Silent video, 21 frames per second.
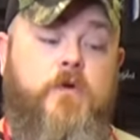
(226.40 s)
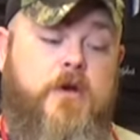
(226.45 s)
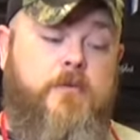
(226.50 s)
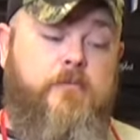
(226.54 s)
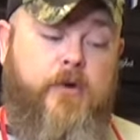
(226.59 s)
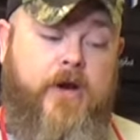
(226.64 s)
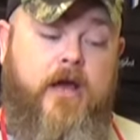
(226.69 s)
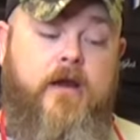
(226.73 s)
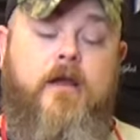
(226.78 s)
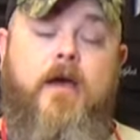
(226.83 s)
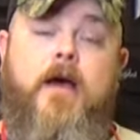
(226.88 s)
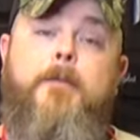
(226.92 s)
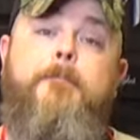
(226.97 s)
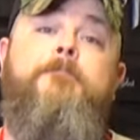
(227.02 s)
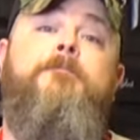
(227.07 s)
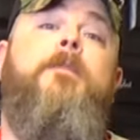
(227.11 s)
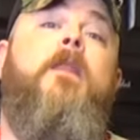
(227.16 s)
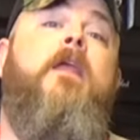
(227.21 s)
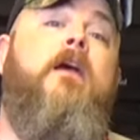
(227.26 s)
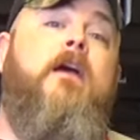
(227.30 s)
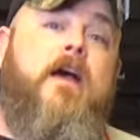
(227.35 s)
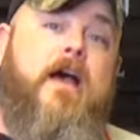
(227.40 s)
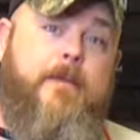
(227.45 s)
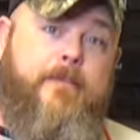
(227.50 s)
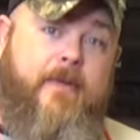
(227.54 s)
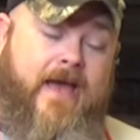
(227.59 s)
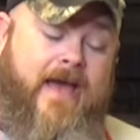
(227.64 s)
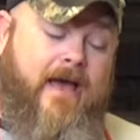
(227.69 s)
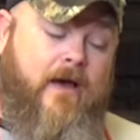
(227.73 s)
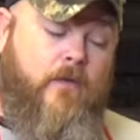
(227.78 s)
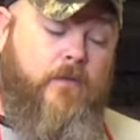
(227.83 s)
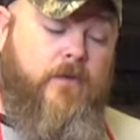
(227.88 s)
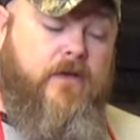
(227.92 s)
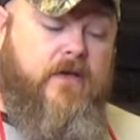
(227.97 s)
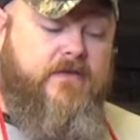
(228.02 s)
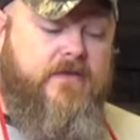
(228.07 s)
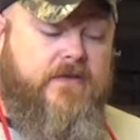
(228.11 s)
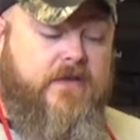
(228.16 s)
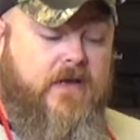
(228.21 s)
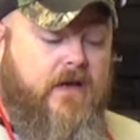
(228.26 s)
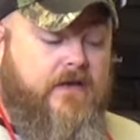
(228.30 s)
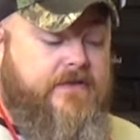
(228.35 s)
want to brown up a pound of
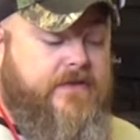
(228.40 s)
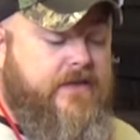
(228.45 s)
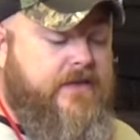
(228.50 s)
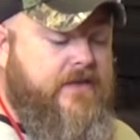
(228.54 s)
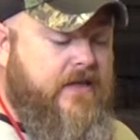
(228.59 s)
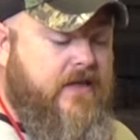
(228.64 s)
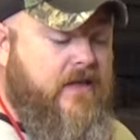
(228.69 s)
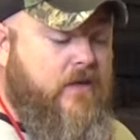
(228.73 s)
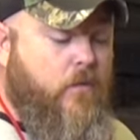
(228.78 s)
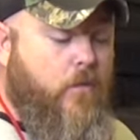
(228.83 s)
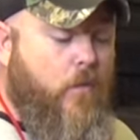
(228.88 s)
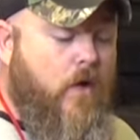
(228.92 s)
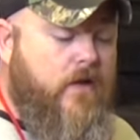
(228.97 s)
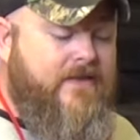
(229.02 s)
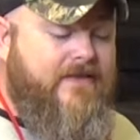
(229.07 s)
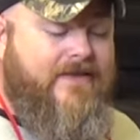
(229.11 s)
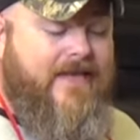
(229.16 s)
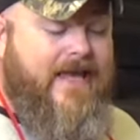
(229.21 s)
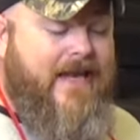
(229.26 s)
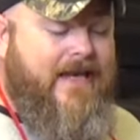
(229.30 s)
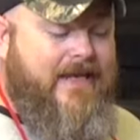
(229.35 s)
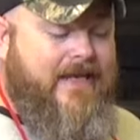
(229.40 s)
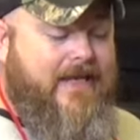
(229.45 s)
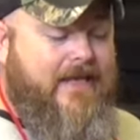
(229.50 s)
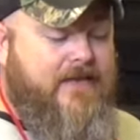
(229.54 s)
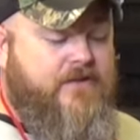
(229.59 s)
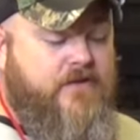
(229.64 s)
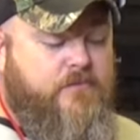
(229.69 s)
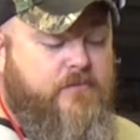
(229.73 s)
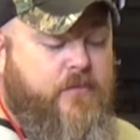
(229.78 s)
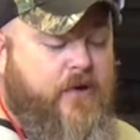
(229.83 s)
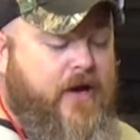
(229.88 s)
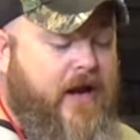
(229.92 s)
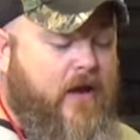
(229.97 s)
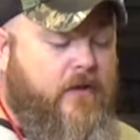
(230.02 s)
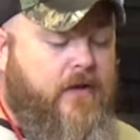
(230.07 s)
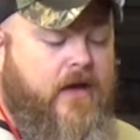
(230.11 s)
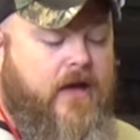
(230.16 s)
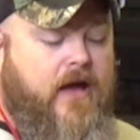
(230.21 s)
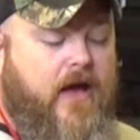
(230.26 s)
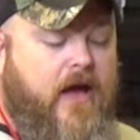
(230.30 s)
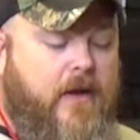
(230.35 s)
sausage. And then once that gets
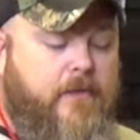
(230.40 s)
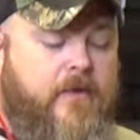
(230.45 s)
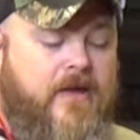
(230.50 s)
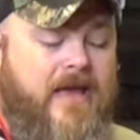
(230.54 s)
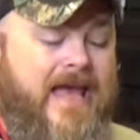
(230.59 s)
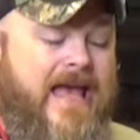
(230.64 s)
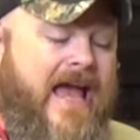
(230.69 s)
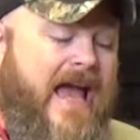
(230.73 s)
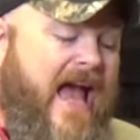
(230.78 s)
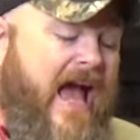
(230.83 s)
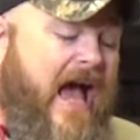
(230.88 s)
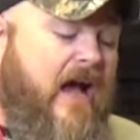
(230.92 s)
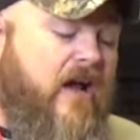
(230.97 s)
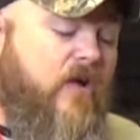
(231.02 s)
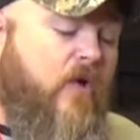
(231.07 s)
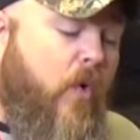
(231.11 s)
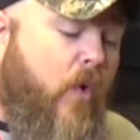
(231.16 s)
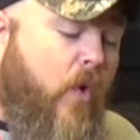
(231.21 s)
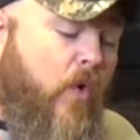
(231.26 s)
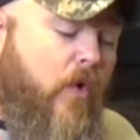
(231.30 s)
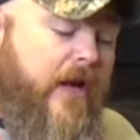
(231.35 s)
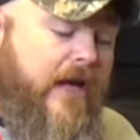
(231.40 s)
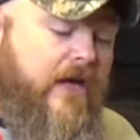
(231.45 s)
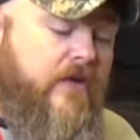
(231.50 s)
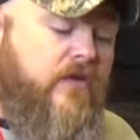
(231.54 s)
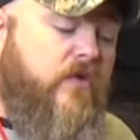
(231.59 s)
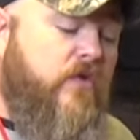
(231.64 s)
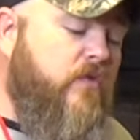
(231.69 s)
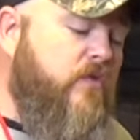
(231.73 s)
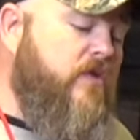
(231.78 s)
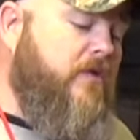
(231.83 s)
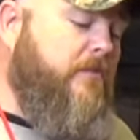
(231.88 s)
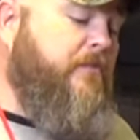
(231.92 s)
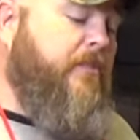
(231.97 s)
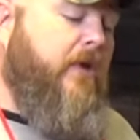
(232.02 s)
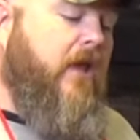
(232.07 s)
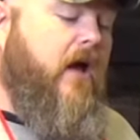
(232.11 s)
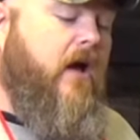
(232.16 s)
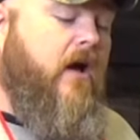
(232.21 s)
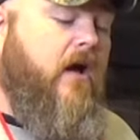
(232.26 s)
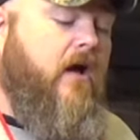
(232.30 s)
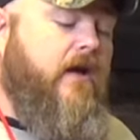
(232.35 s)
browned up, according to the
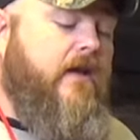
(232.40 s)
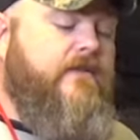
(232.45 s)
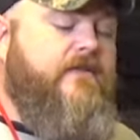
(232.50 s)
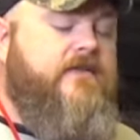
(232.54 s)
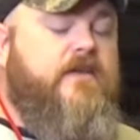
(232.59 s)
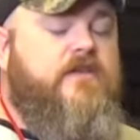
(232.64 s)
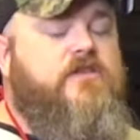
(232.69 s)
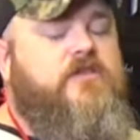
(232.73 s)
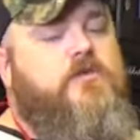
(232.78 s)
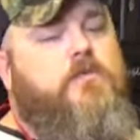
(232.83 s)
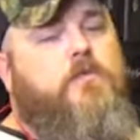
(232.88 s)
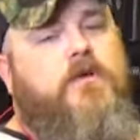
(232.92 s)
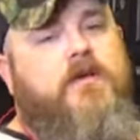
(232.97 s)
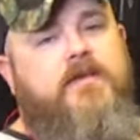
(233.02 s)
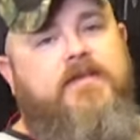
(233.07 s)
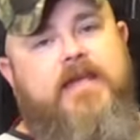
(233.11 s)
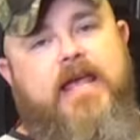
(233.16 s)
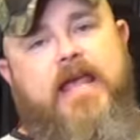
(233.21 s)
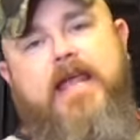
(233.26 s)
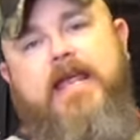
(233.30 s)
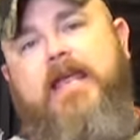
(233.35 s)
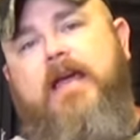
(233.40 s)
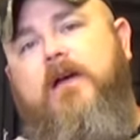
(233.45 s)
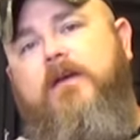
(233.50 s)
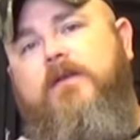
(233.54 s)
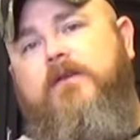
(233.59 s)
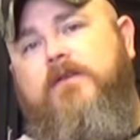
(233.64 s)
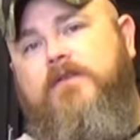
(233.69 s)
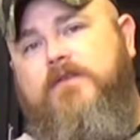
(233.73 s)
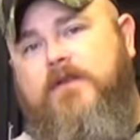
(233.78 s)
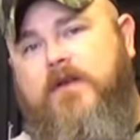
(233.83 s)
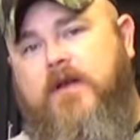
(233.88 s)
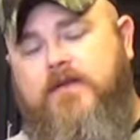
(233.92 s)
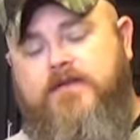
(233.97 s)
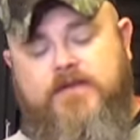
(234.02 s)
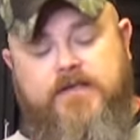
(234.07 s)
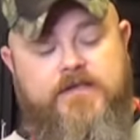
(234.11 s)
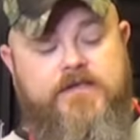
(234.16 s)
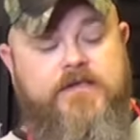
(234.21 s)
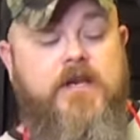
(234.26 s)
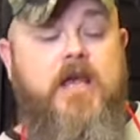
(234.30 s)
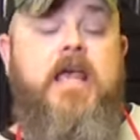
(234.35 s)
blog, it says you want to take out your
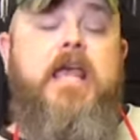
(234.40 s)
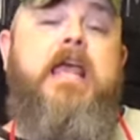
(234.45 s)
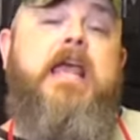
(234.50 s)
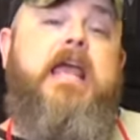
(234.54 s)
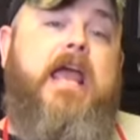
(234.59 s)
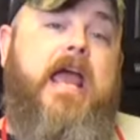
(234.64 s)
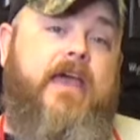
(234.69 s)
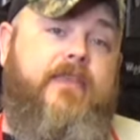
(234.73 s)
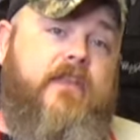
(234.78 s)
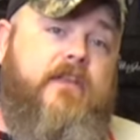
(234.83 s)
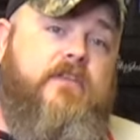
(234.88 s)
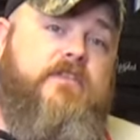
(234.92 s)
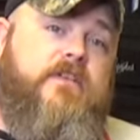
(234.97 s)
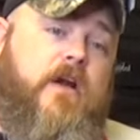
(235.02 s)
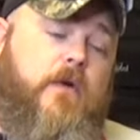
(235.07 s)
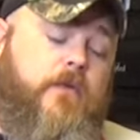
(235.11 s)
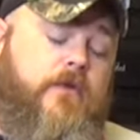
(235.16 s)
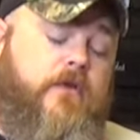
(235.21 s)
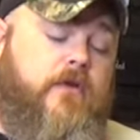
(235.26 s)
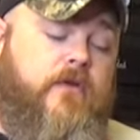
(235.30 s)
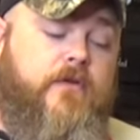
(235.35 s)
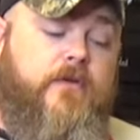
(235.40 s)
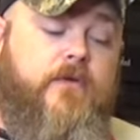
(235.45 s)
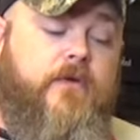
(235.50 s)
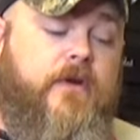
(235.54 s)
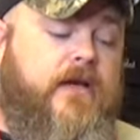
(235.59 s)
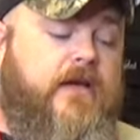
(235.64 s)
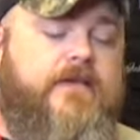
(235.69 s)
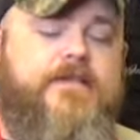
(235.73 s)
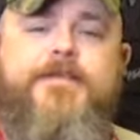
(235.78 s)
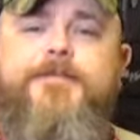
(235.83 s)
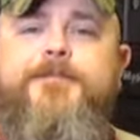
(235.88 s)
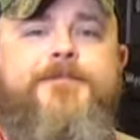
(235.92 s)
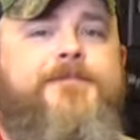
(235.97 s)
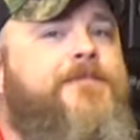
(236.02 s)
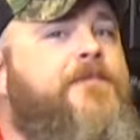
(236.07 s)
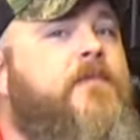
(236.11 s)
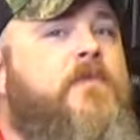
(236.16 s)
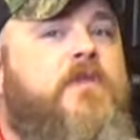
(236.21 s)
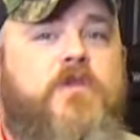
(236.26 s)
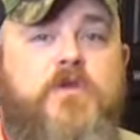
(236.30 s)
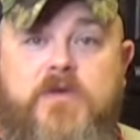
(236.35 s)
sausage and then start with your other
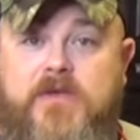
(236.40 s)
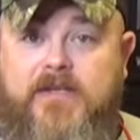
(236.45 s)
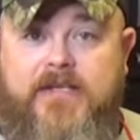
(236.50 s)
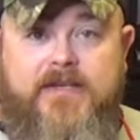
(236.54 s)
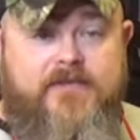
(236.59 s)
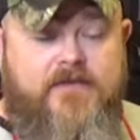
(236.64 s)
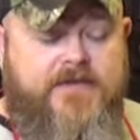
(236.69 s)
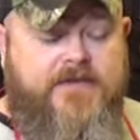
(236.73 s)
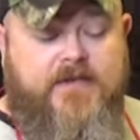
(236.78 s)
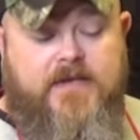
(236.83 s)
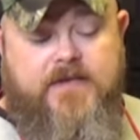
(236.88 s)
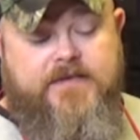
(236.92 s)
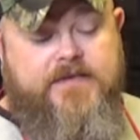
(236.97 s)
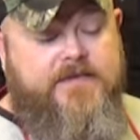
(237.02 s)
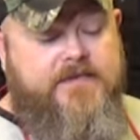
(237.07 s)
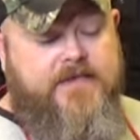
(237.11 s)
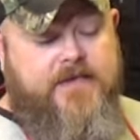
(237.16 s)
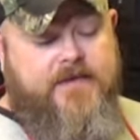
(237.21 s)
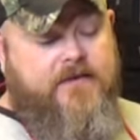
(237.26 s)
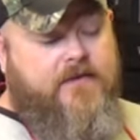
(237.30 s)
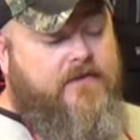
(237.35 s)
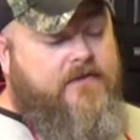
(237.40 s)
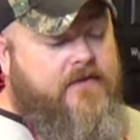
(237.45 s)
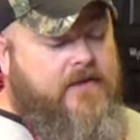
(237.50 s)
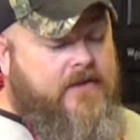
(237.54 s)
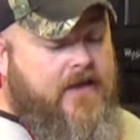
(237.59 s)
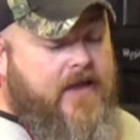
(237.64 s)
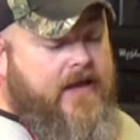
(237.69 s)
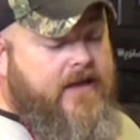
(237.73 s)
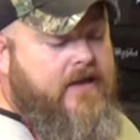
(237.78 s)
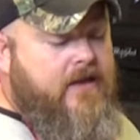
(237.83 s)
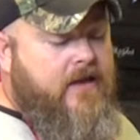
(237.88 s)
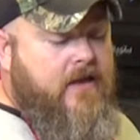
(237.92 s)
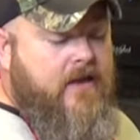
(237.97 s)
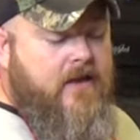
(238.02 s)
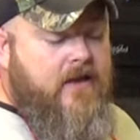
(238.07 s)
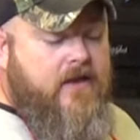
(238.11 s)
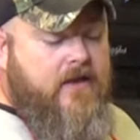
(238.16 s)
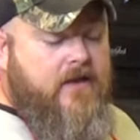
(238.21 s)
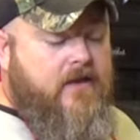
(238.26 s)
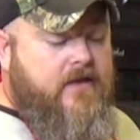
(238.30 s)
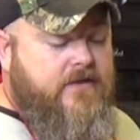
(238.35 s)
ingredients. You can leave the sausage in there if you like.
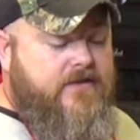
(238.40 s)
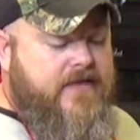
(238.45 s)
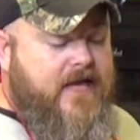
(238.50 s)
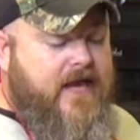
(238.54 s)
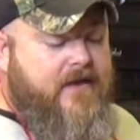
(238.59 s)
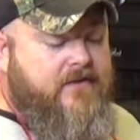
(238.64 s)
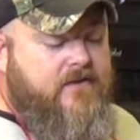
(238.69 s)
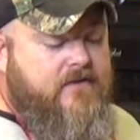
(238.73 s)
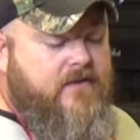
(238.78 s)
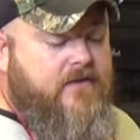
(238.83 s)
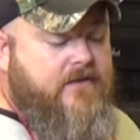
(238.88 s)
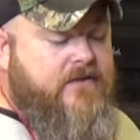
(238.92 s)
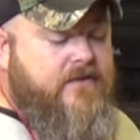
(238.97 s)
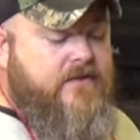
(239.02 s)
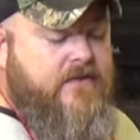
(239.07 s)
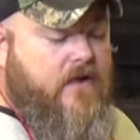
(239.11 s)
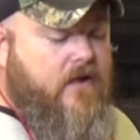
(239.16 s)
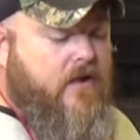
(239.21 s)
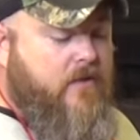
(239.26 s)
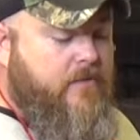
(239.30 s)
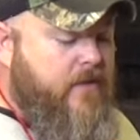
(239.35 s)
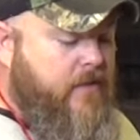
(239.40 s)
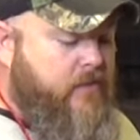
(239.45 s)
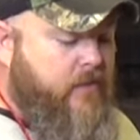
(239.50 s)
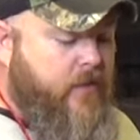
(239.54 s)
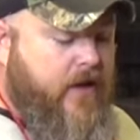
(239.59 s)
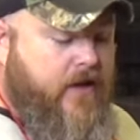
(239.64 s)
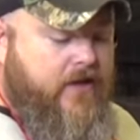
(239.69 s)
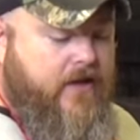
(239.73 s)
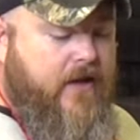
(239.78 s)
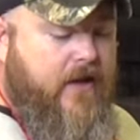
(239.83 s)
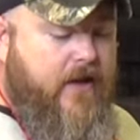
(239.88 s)
Because after this has all been browned